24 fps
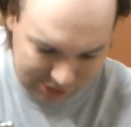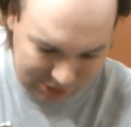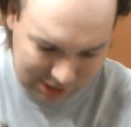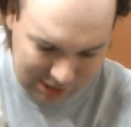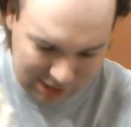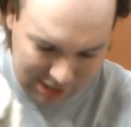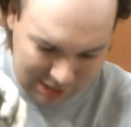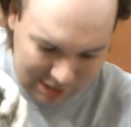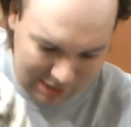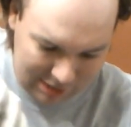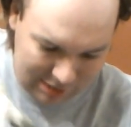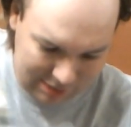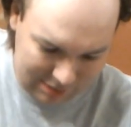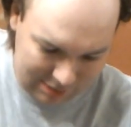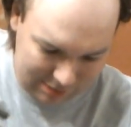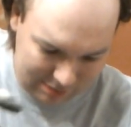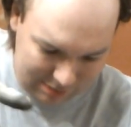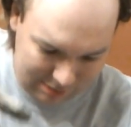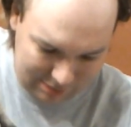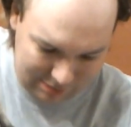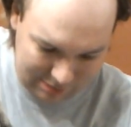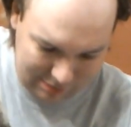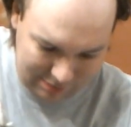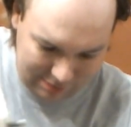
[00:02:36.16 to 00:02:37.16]

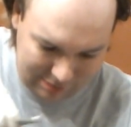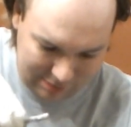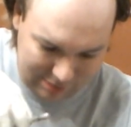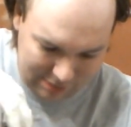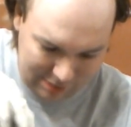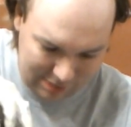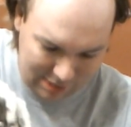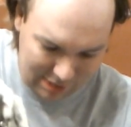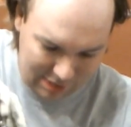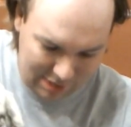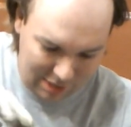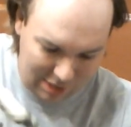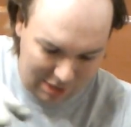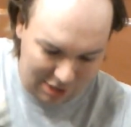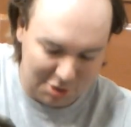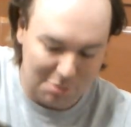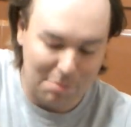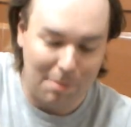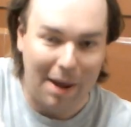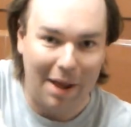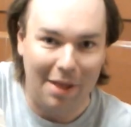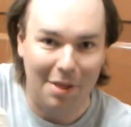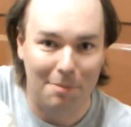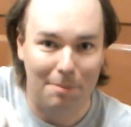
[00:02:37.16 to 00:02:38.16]

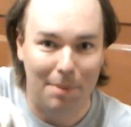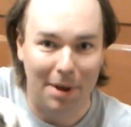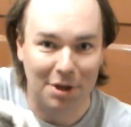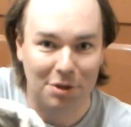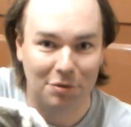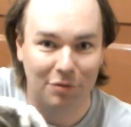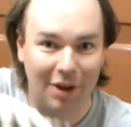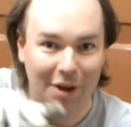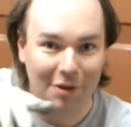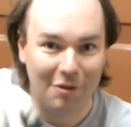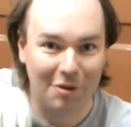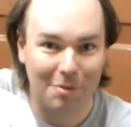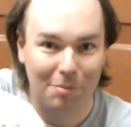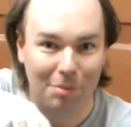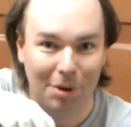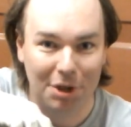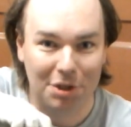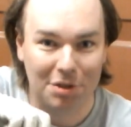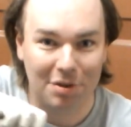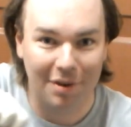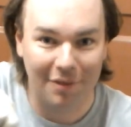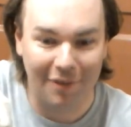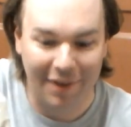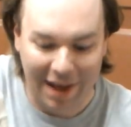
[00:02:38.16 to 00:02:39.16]
about the best valve
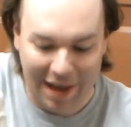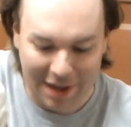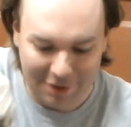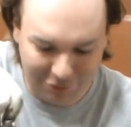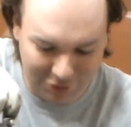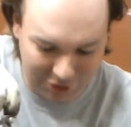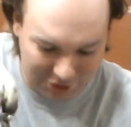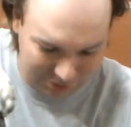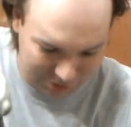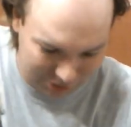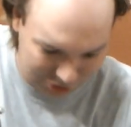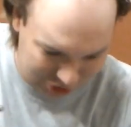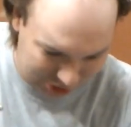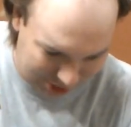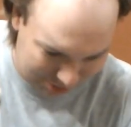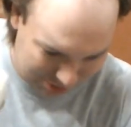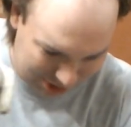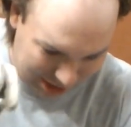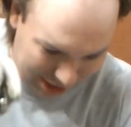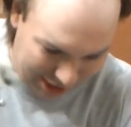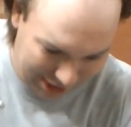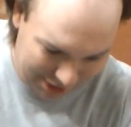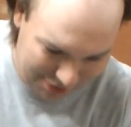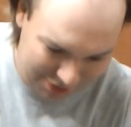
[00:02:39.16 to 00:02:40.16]
compressor I've ever had for doing jobs
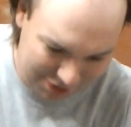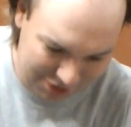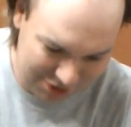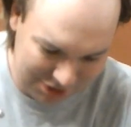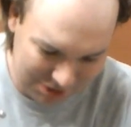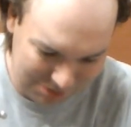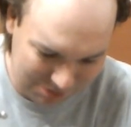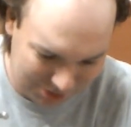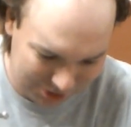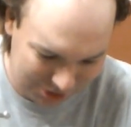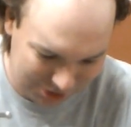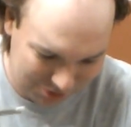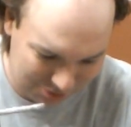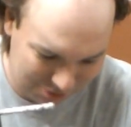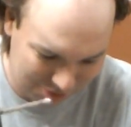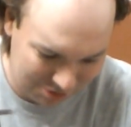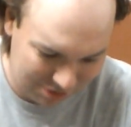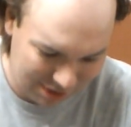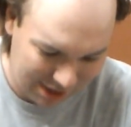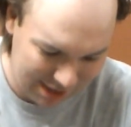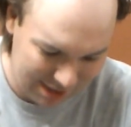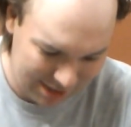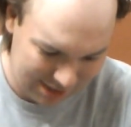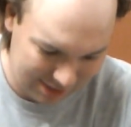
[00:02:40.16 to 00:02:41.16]
like this. It works
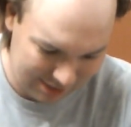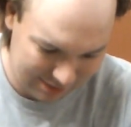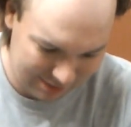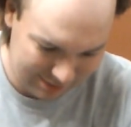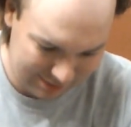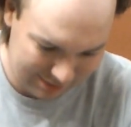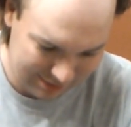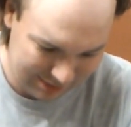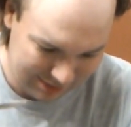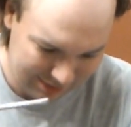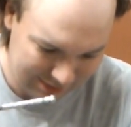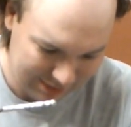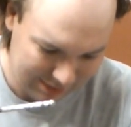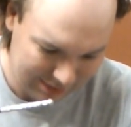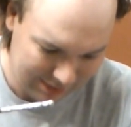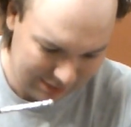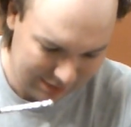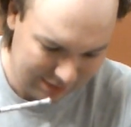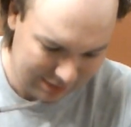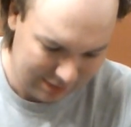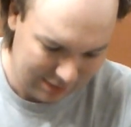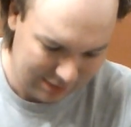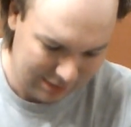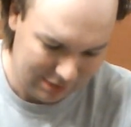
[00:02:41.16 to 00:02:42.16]
great.
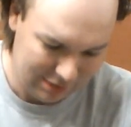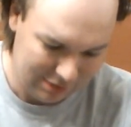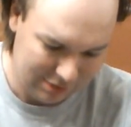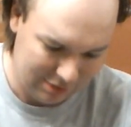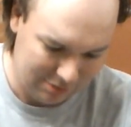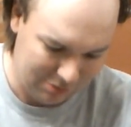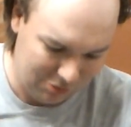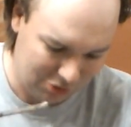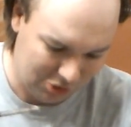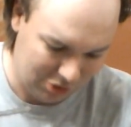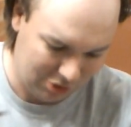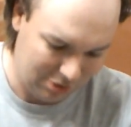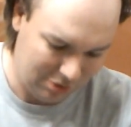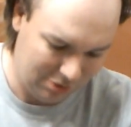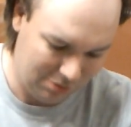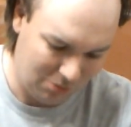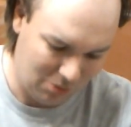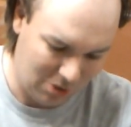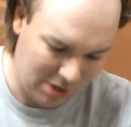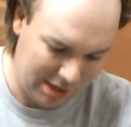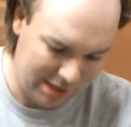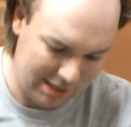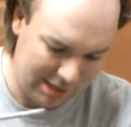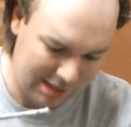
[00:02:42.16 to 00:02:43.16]
So we just
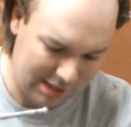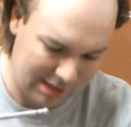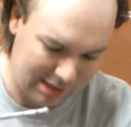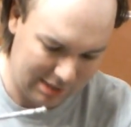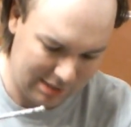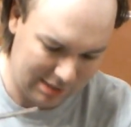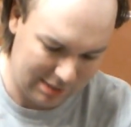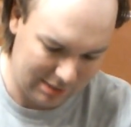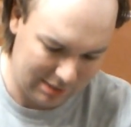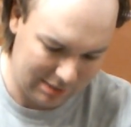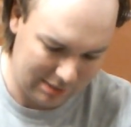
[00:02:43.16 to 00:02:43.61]
unwind it,